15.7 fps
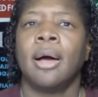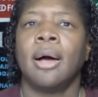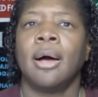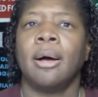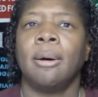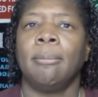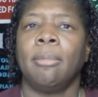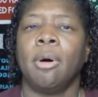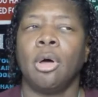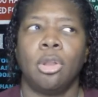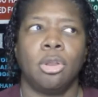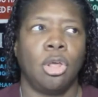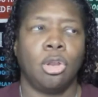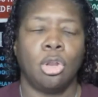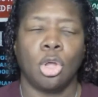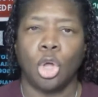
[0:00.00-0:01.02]
In
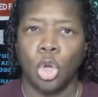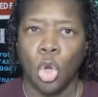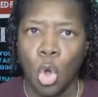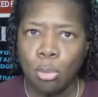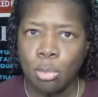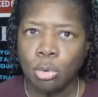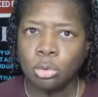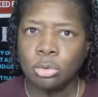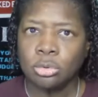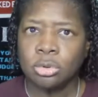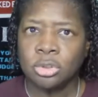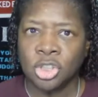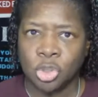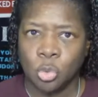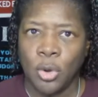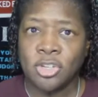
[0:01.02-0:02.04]
a global
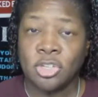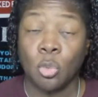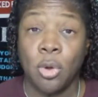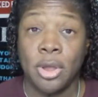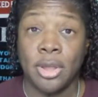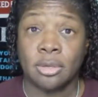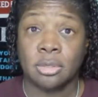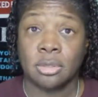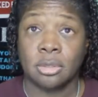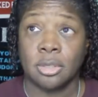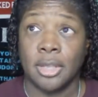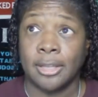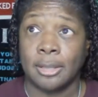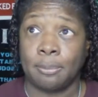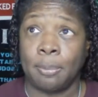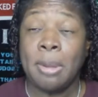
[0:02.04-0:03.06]
situation where it's
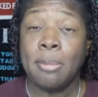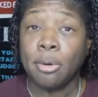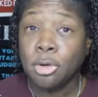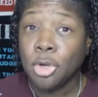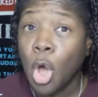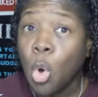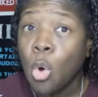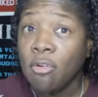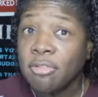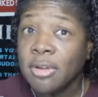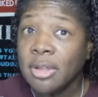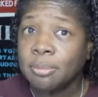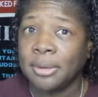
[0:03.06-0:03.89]
like the people know of it,